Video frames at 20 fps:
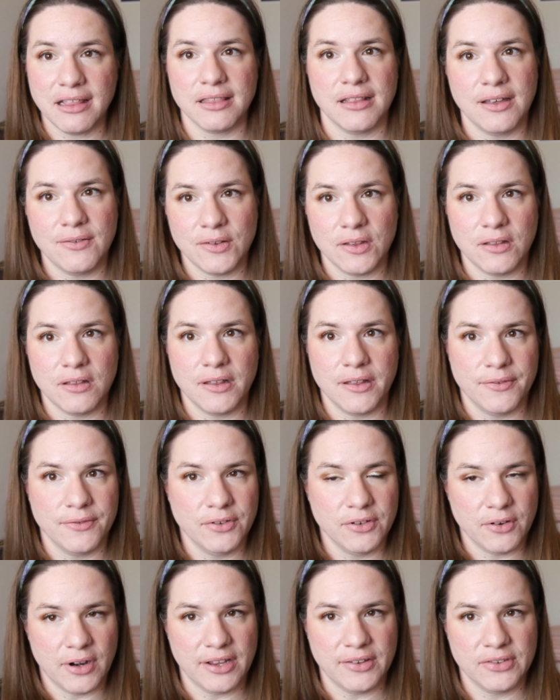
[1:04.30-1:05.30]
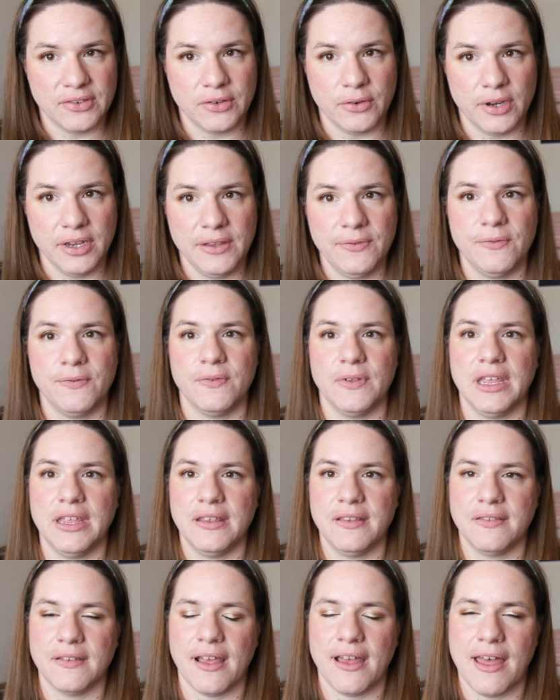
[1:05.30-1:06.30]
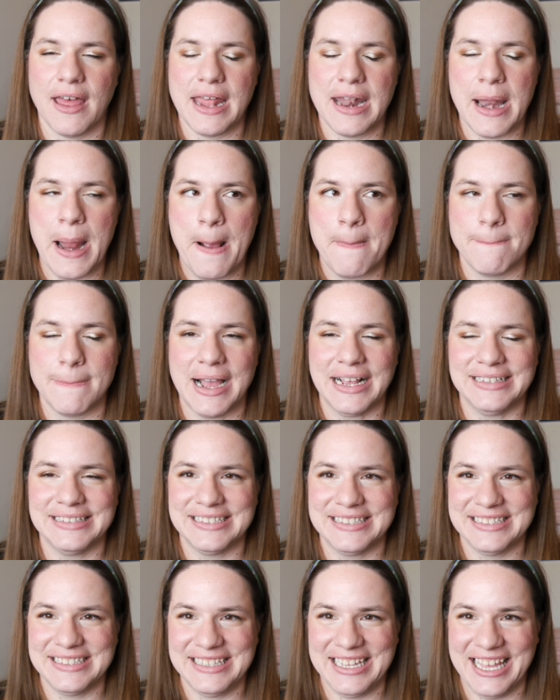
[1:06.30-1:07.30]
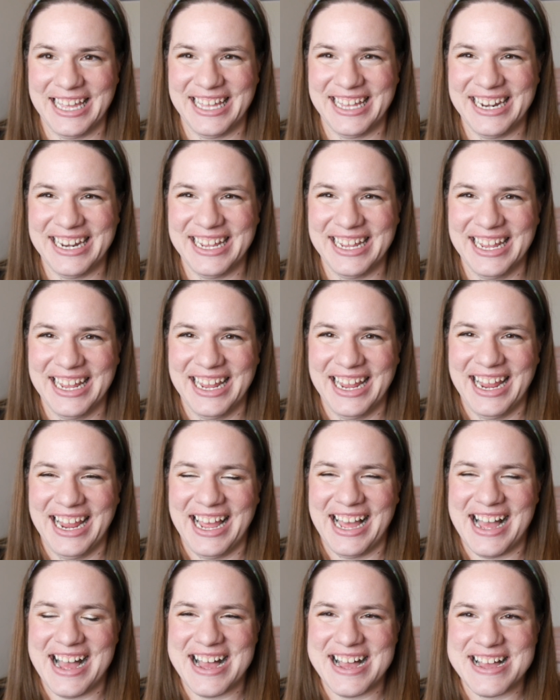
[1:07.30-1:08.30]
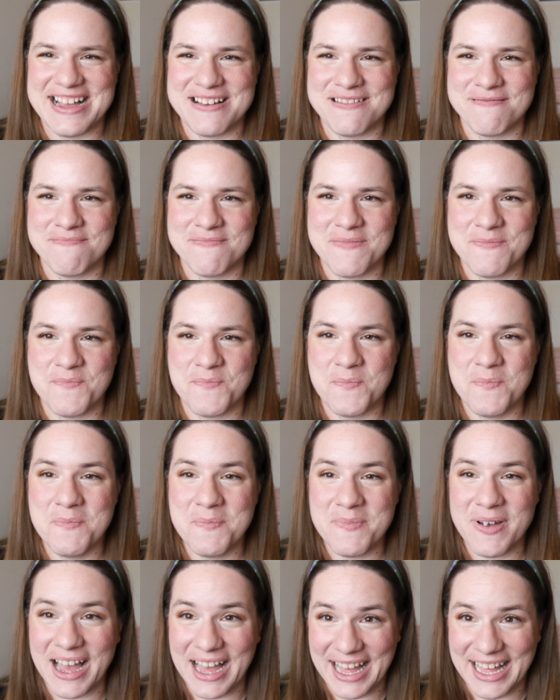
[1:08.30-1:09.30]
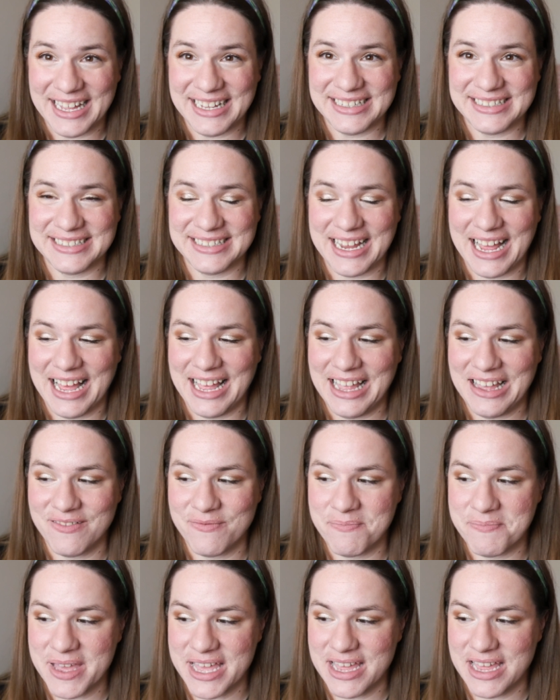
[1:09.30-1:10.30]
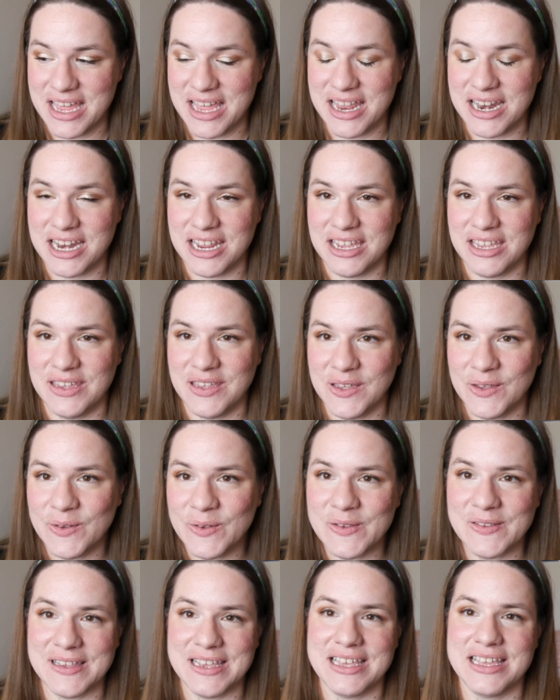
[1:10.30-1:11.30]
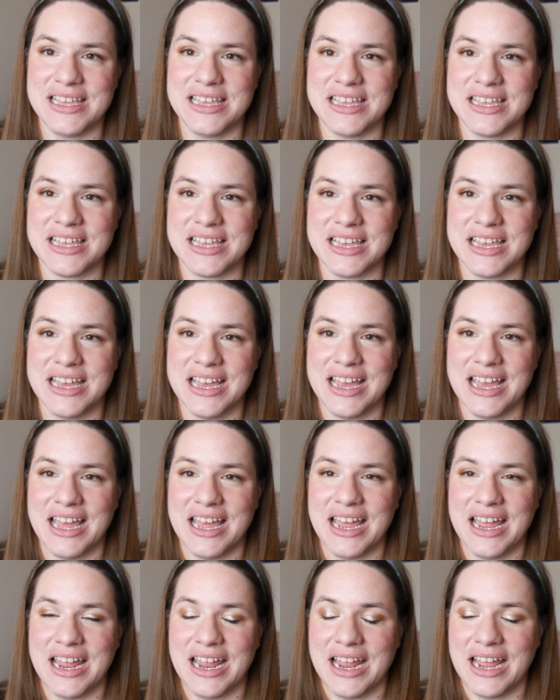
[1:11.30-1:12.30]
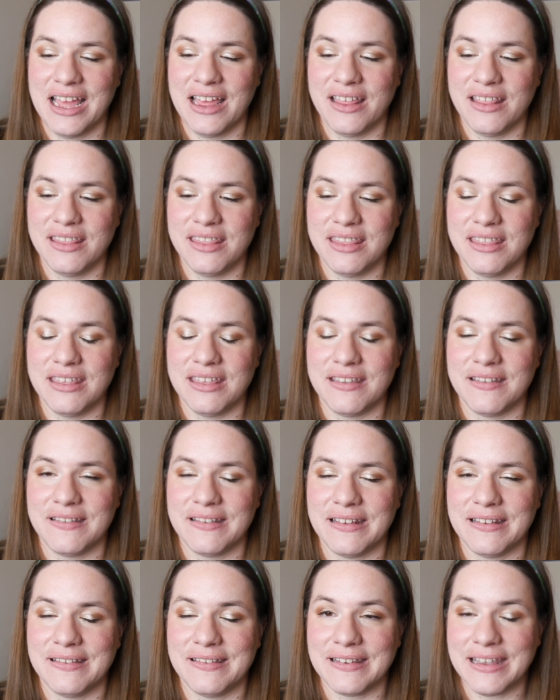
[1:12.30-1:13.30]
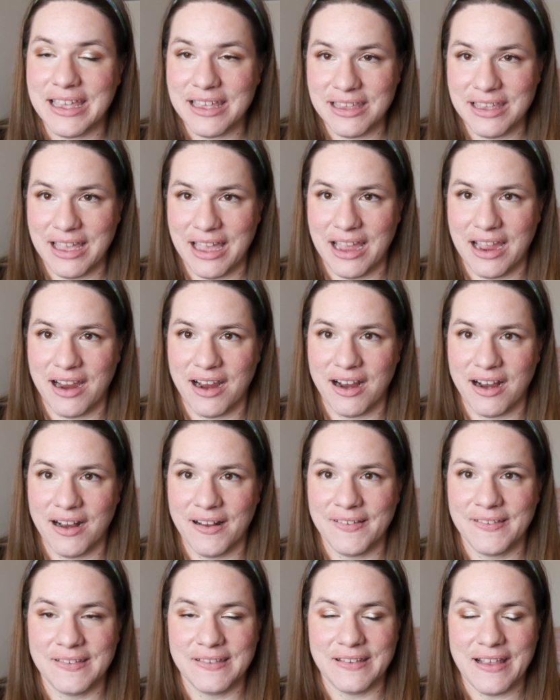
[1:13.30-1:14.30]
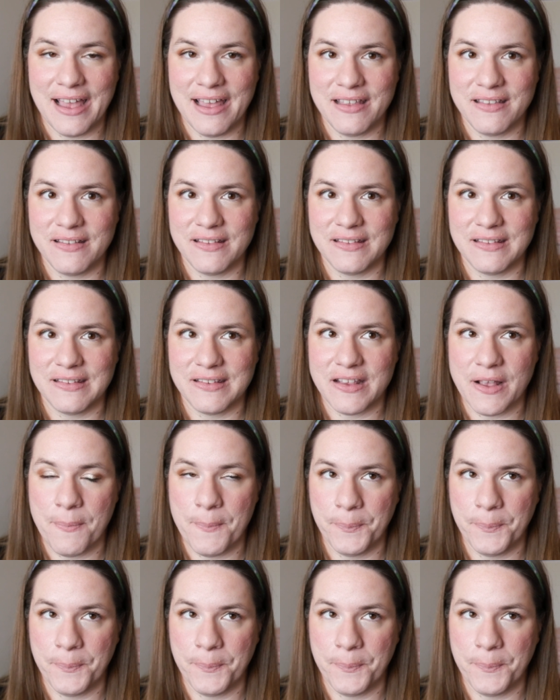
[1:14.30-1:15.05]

level of stress, grief is on my skin. But I have been using this skincare since